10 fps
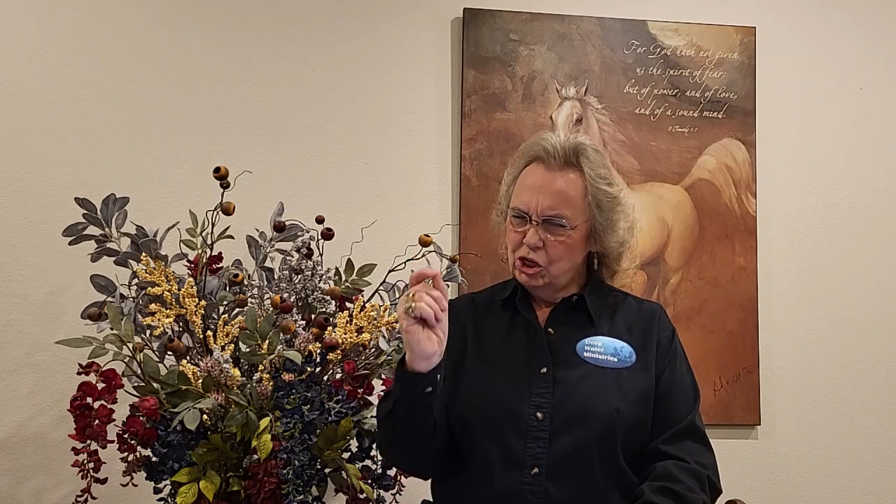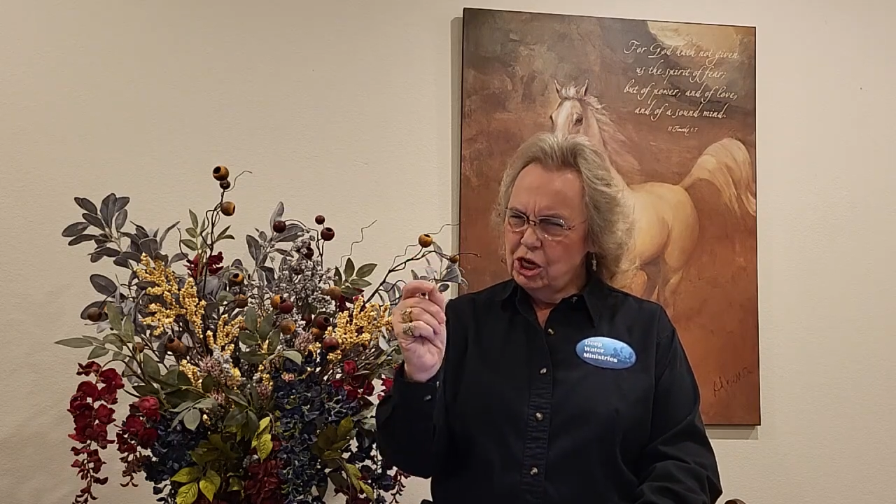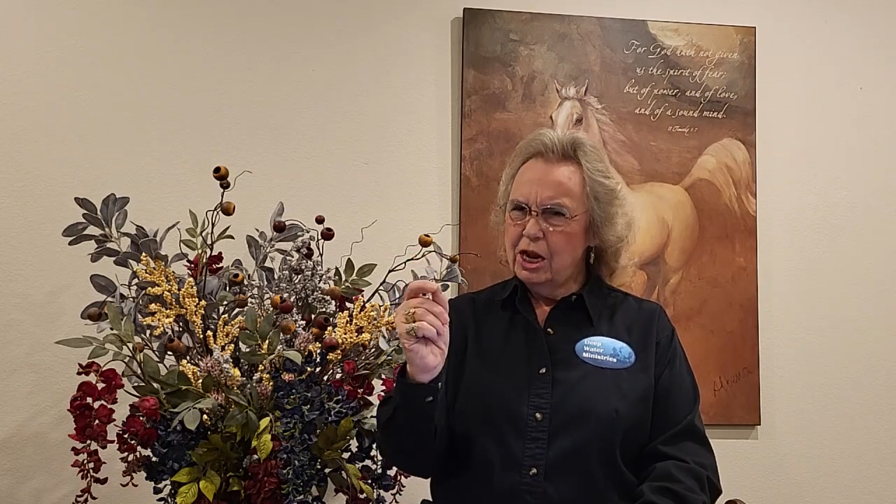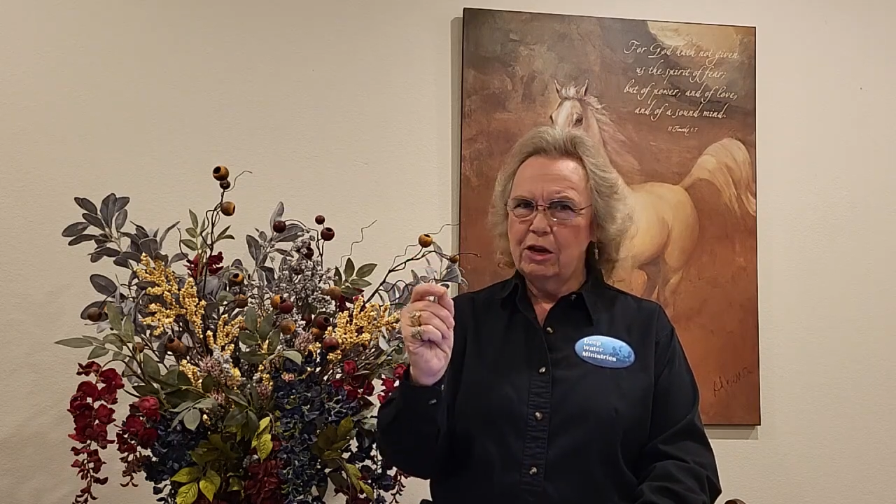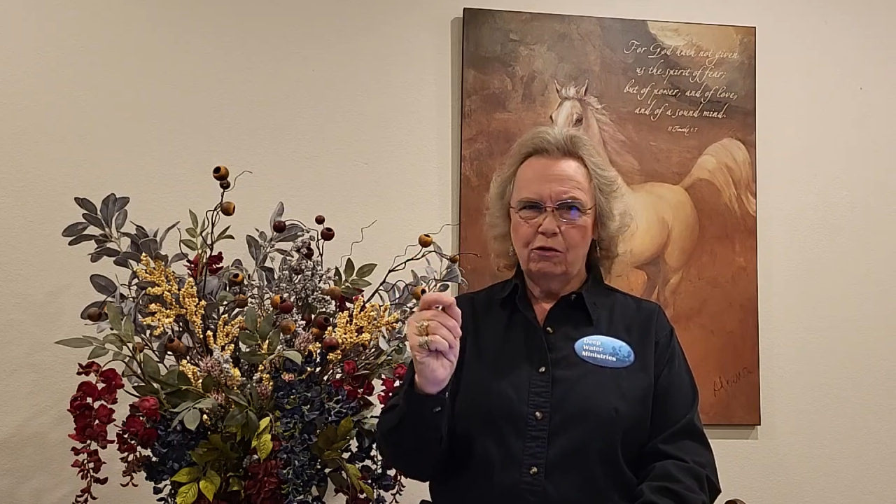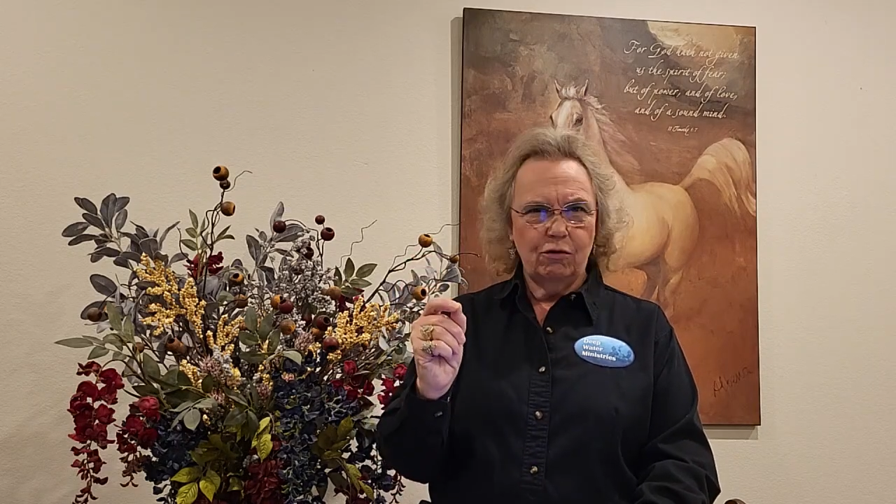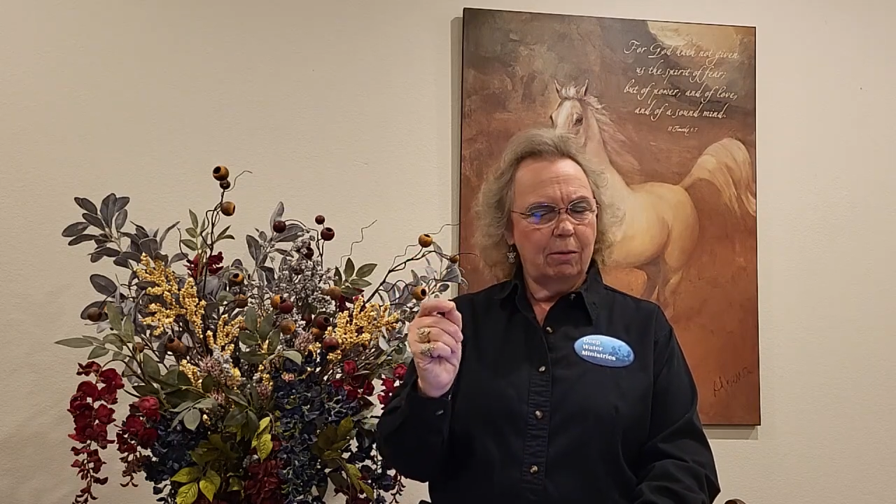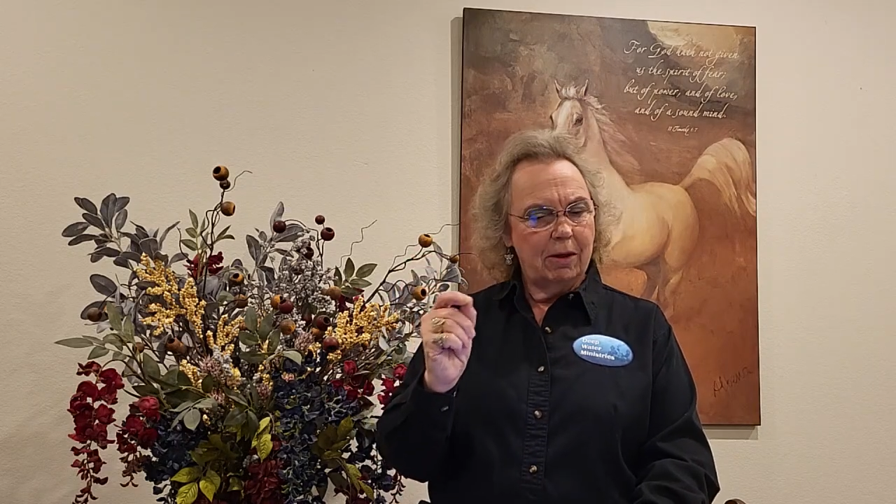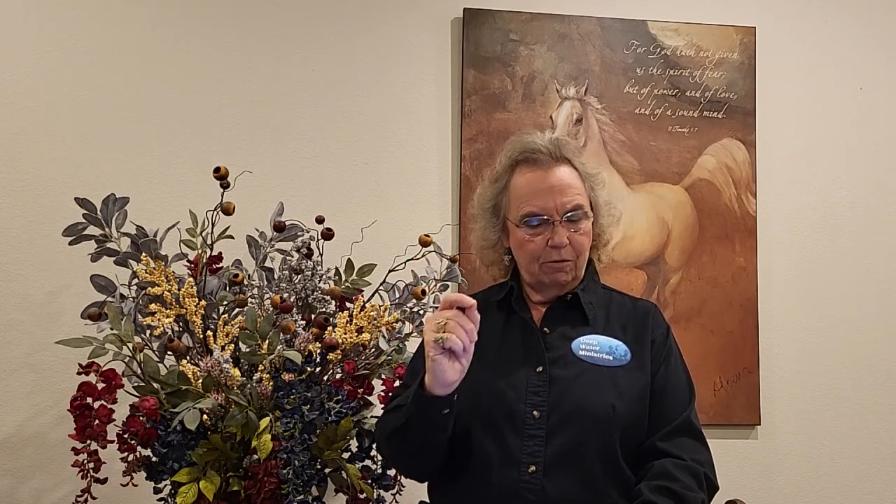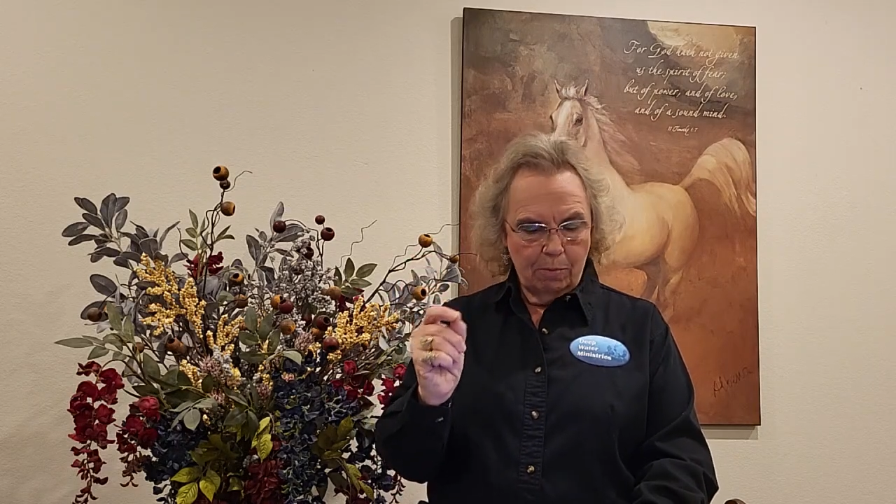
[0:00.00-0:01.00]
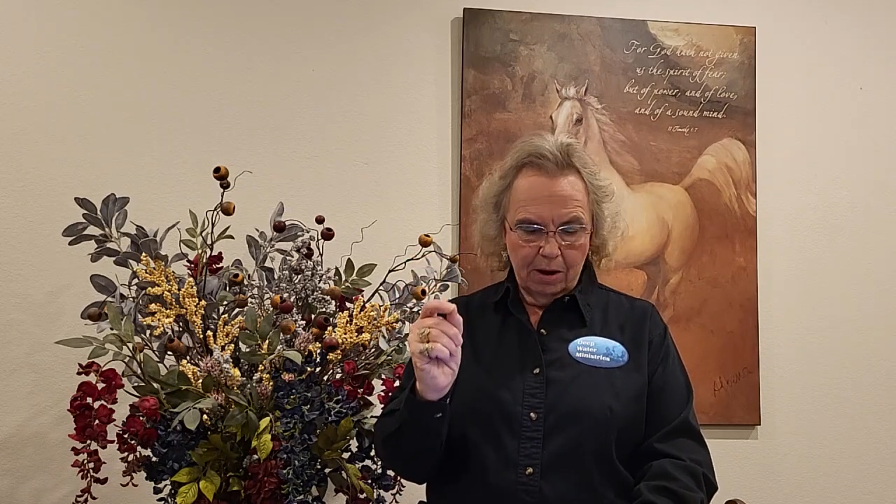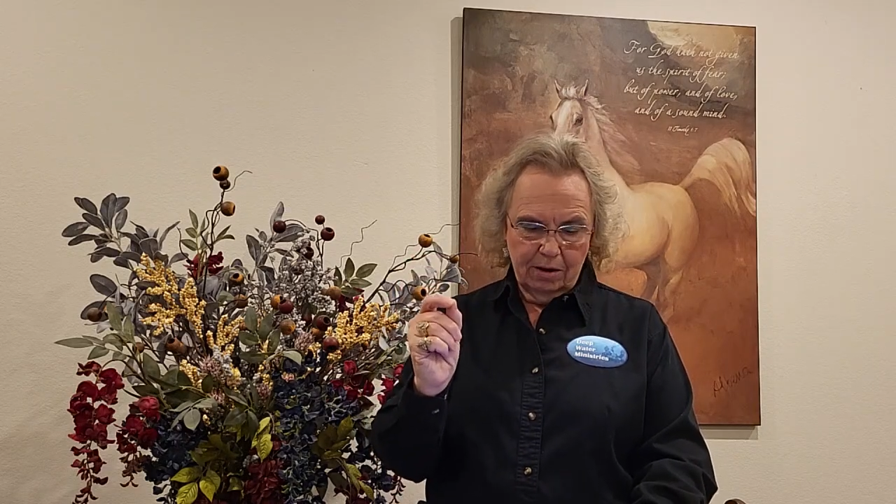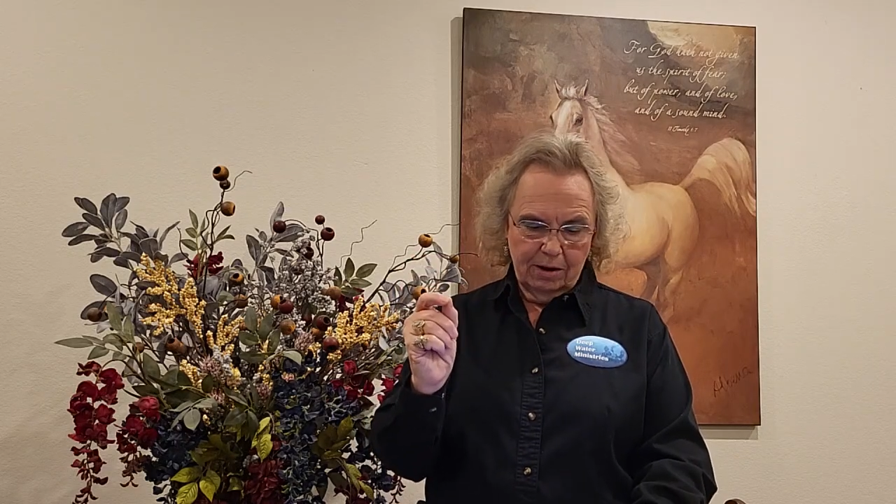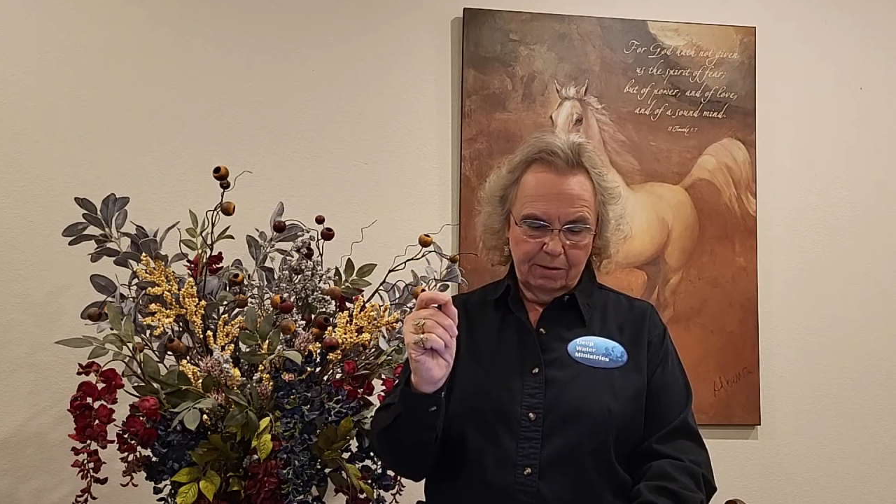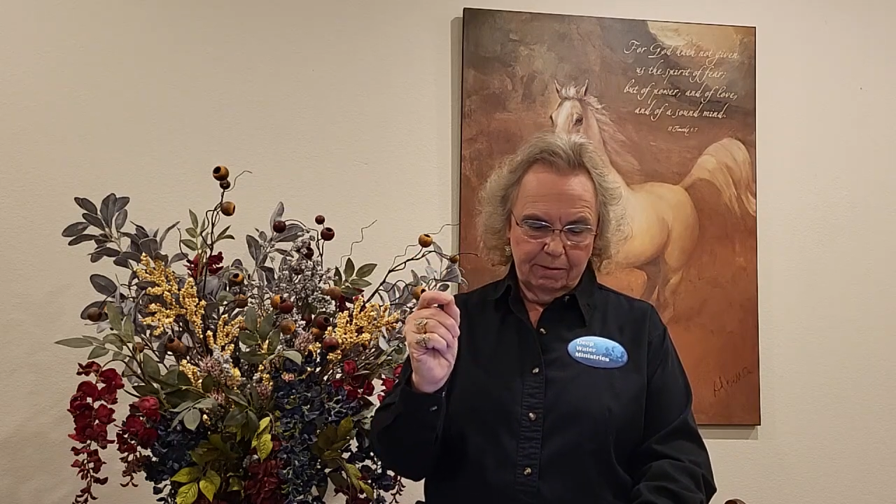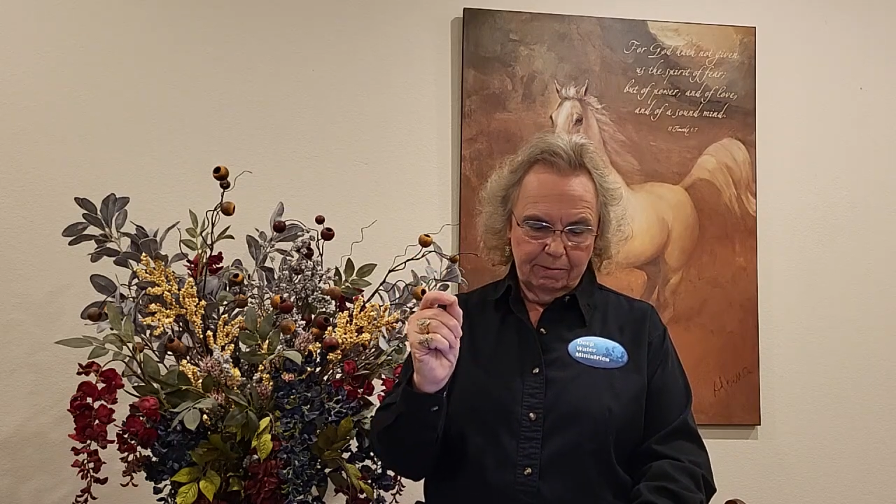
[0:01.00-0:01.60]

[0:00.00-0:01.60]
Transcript: change from his pocket.